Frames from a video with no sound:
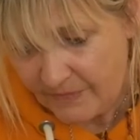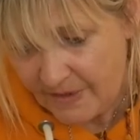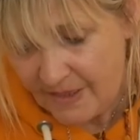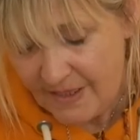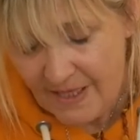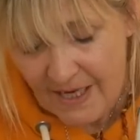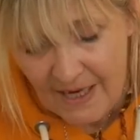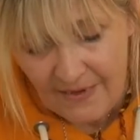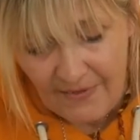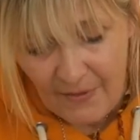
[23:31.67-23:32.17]

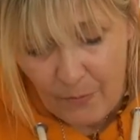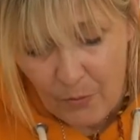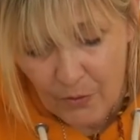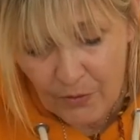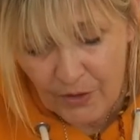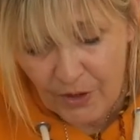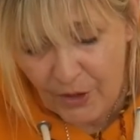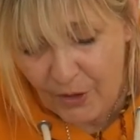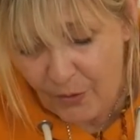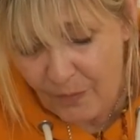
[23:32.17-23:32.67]
Yeah, they
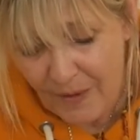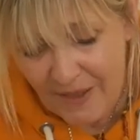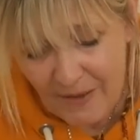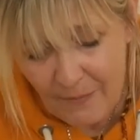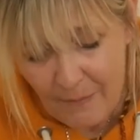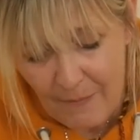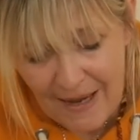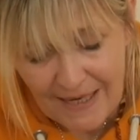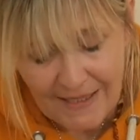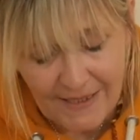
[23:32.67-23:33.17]
want to come in
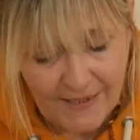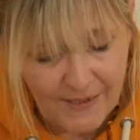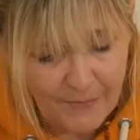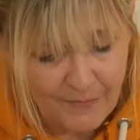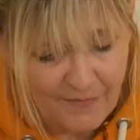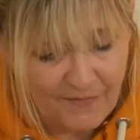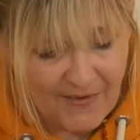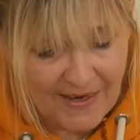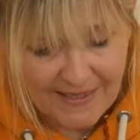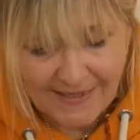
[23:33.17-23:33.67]
and mend
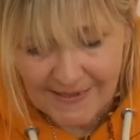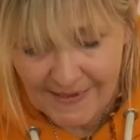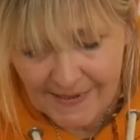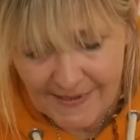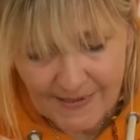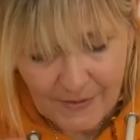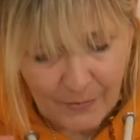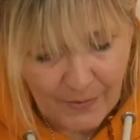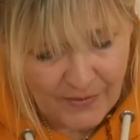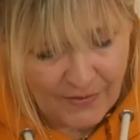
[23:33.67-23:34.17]
some
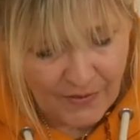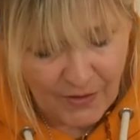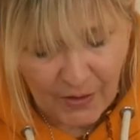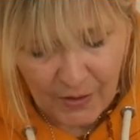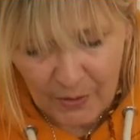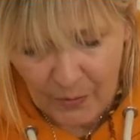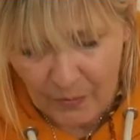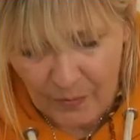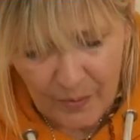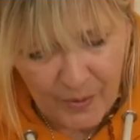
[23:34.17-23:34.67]
fences with
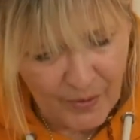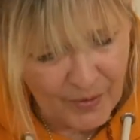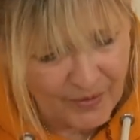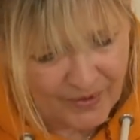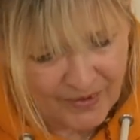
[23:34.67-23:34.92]
you, but